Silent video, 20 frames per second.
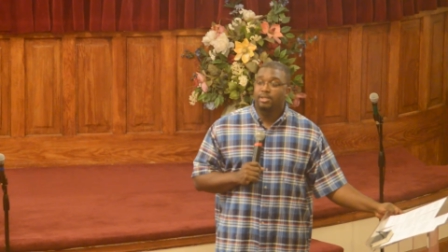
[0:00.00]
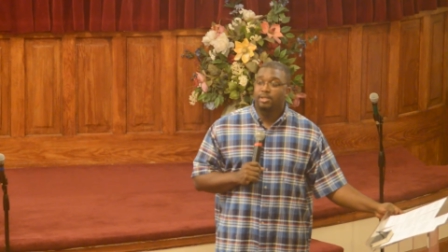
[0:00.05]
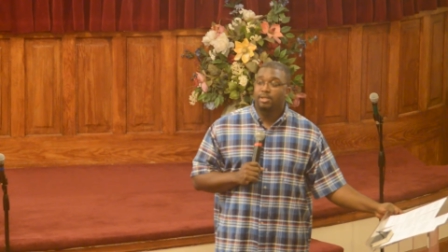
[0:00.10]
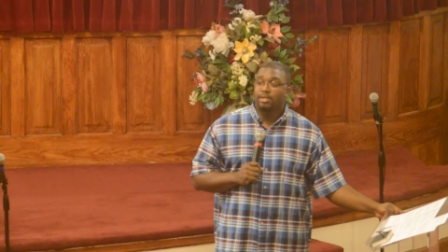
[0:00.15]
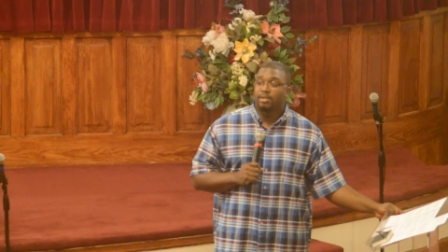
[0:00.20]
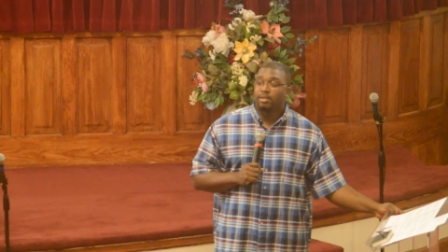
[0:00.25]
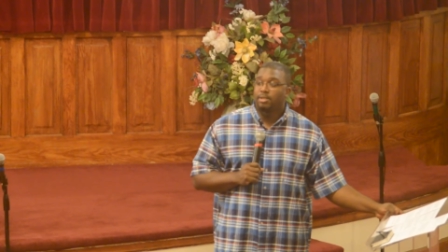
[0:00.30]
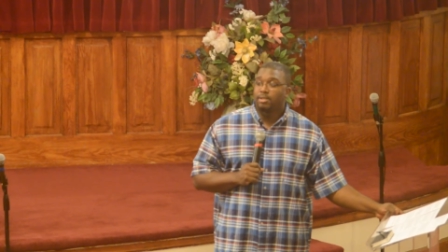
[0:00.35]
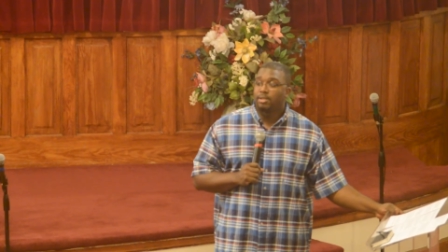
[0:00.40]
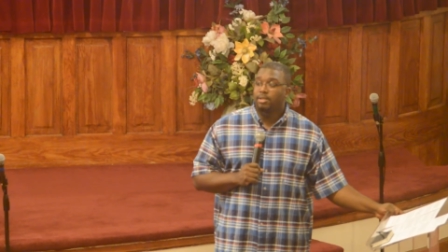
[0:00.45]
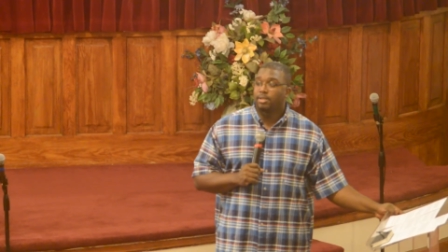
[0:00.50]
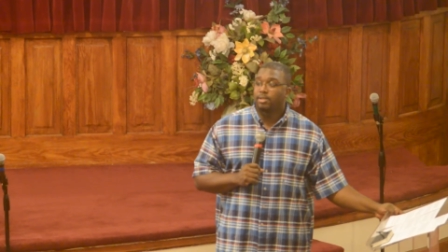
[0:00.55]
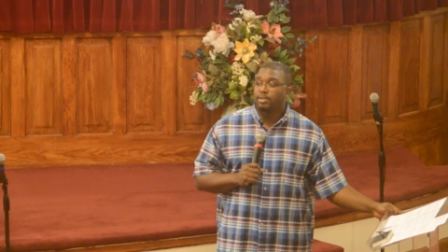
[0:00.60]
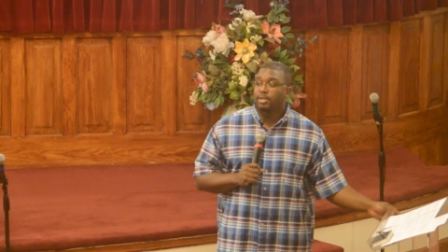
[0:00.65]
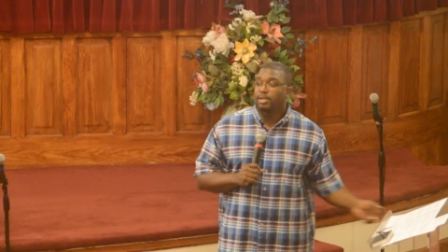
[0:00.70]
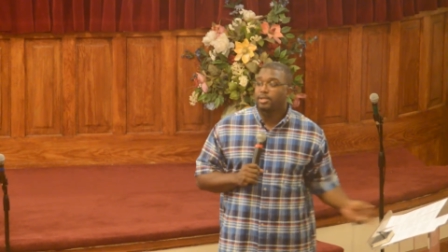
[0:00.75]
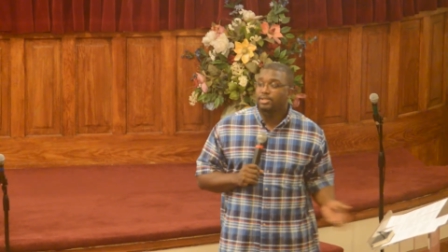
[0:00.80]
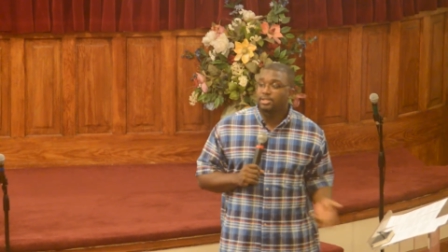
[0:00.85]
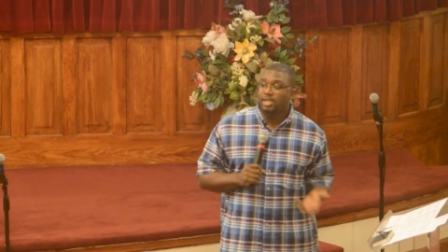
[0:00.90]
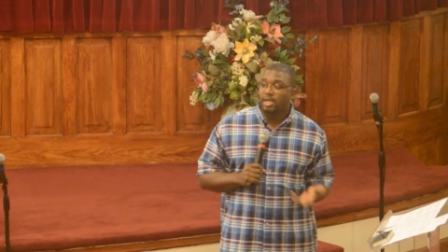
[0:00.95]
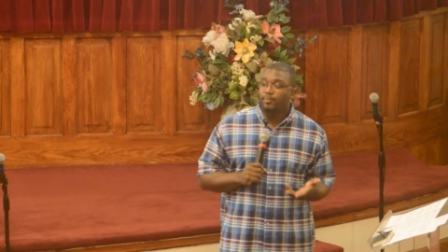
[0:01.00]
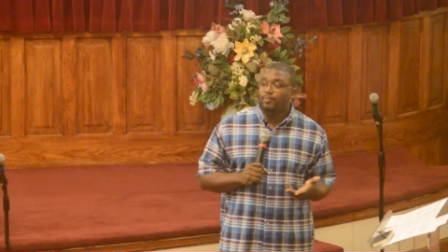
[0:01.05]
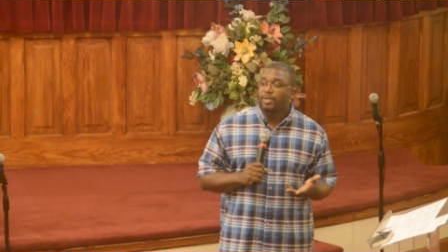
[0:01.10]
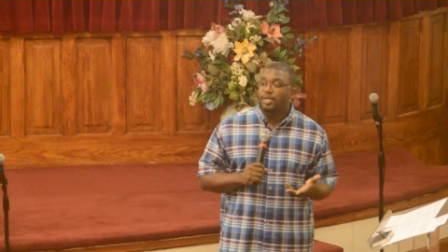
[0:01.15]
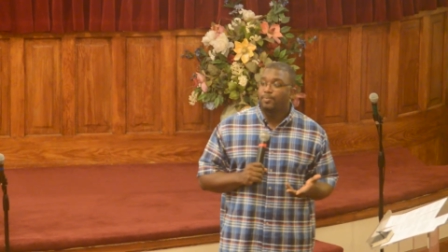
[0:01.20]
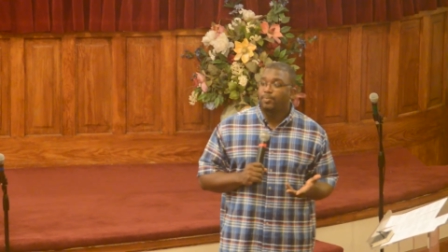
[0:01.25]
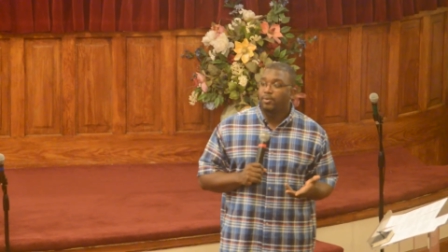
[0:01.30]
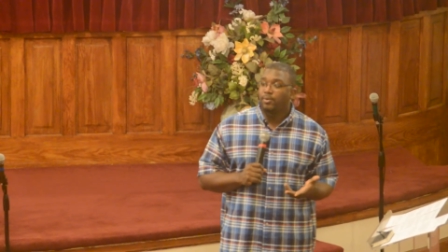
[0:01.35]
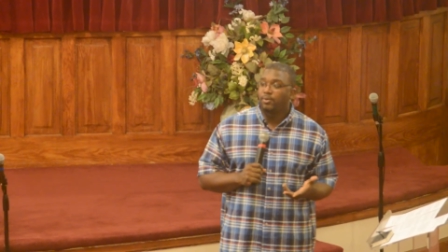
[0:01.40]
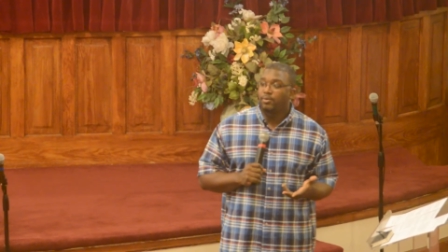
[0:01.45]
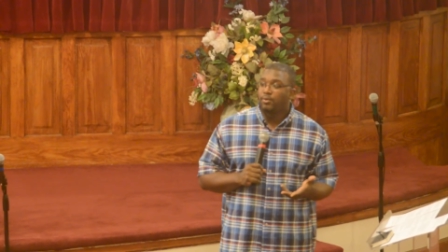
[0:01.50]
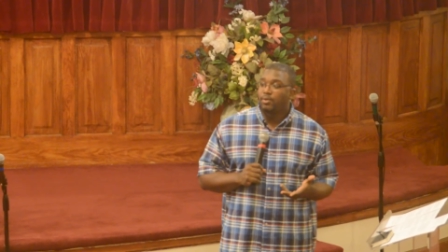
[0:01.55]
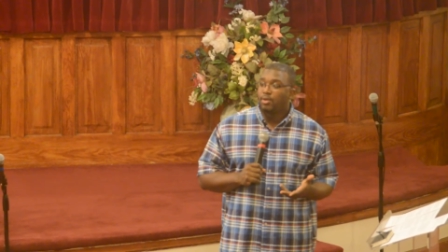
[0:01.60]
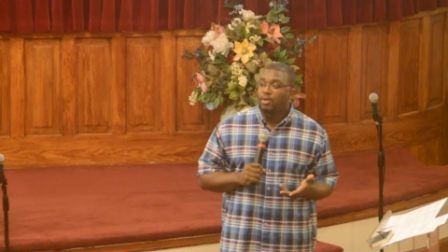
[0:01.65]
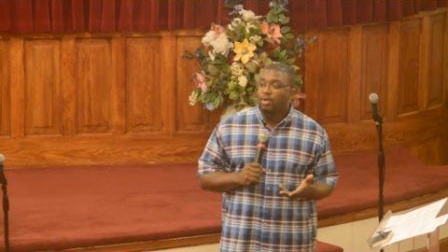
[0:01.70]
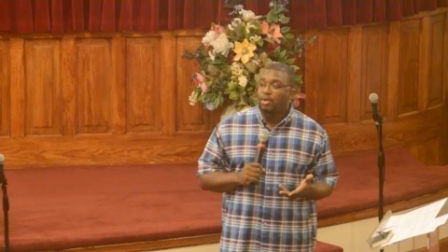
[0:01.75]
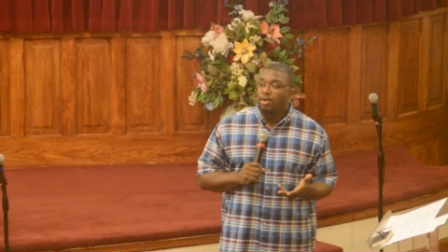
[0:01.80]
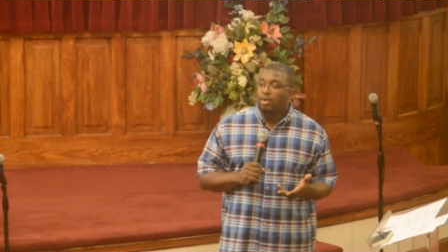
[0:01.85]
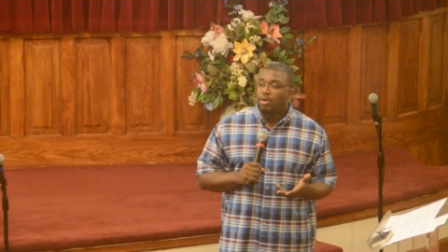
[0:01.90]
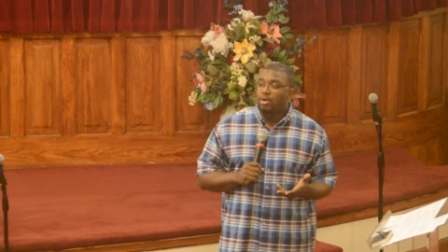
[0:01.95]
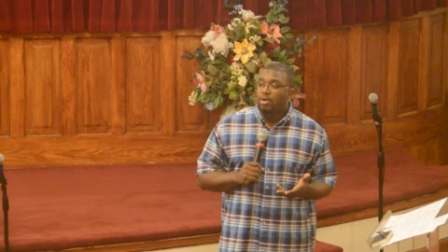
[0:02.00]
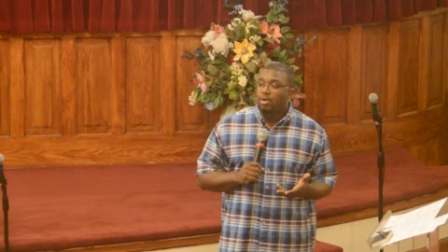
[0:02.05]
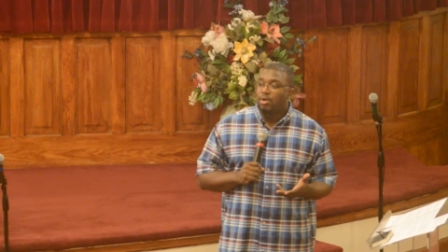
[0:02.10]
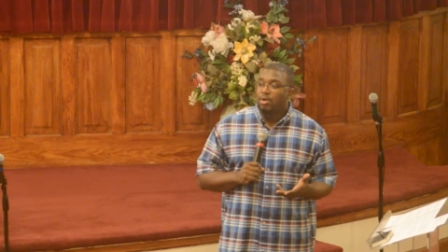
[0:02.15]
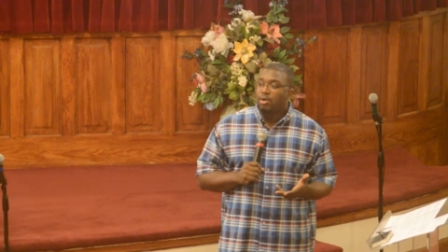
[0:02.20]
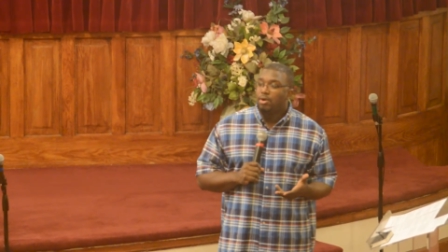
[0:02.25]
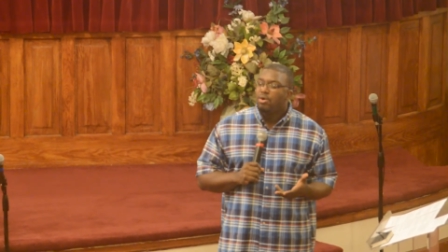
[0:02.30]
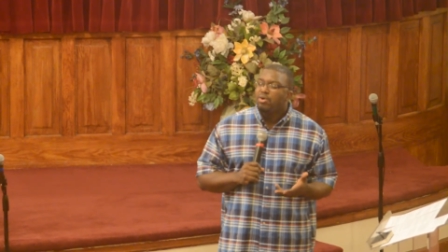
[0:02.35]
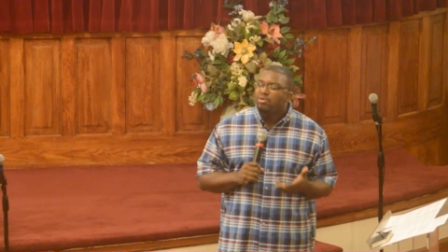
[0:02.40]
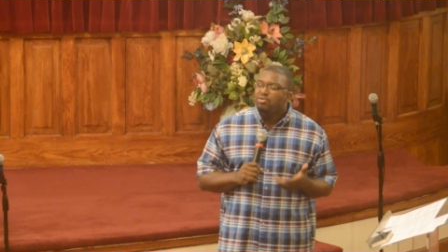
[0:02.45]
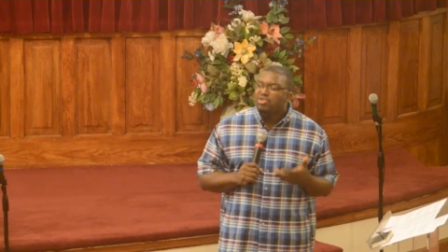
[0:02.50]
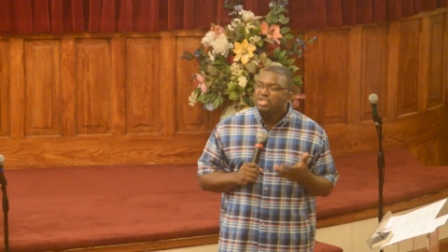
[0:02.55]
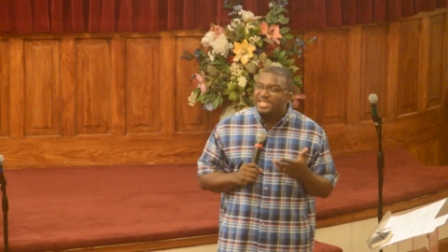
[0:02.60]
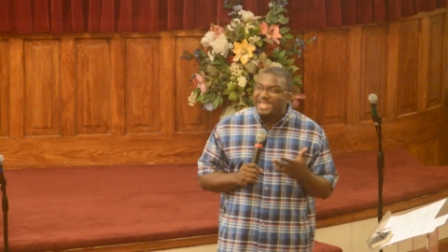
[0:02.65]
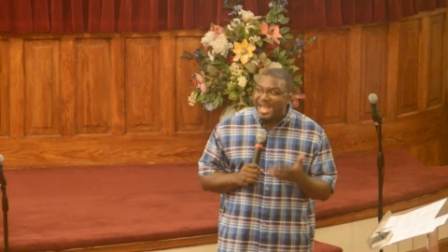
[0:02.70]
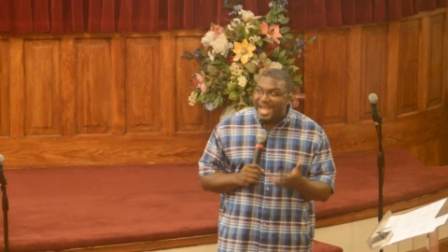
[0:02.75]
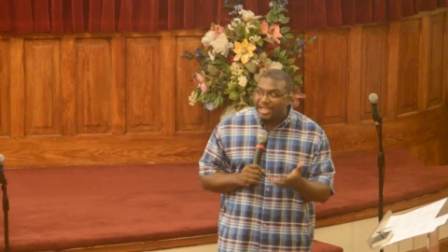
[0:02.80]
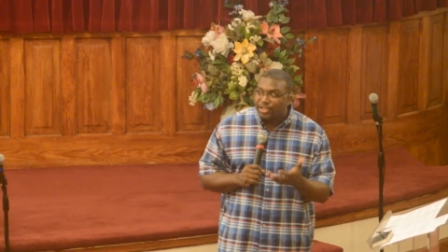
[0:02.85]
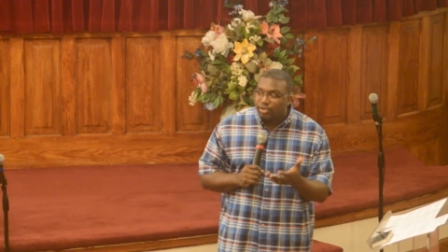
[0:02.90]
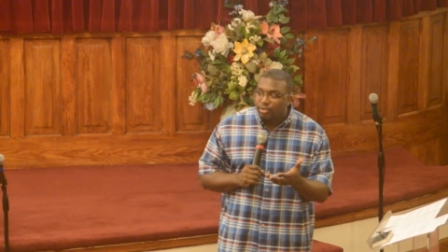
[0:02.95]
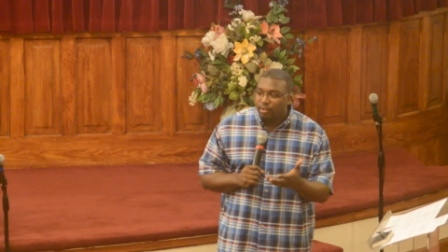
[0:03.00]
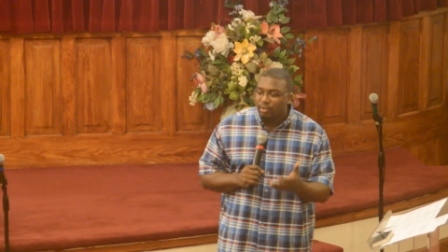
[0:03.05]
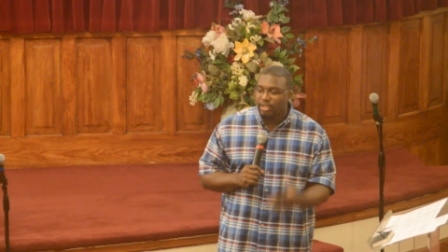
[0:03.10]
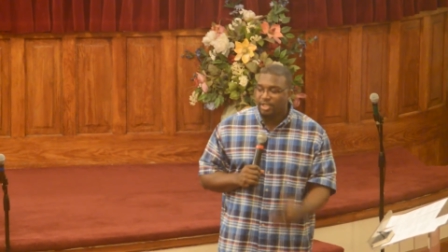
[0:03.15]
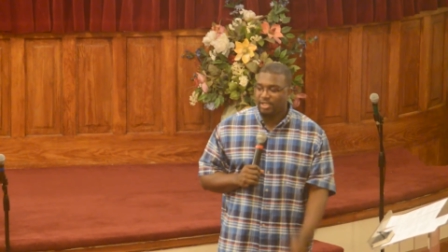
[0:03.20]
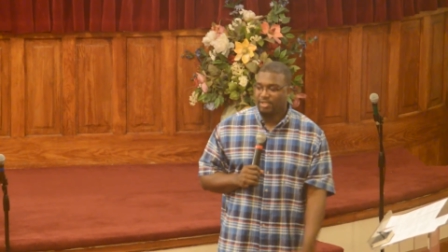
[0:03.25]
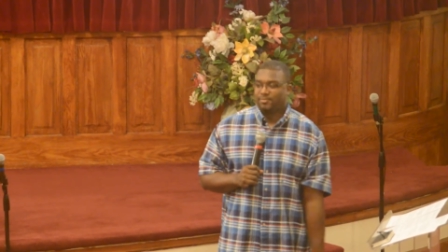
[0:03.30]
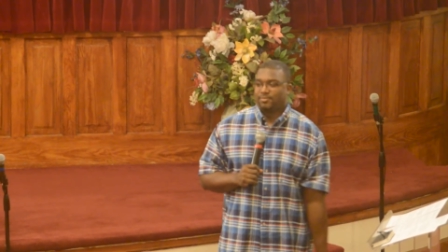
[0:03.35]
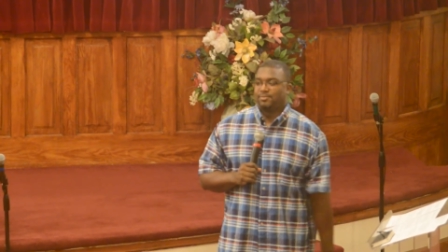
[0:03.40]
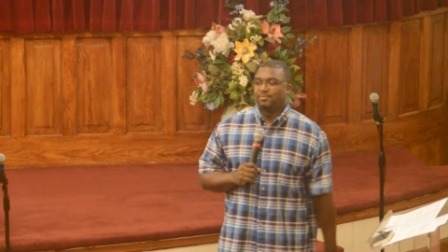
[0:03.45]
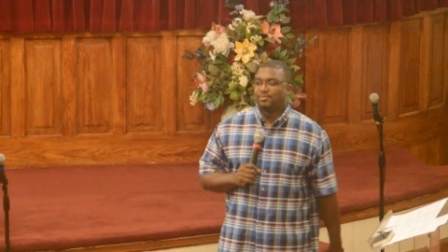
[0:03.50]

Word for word: You know, there are some people who naturally,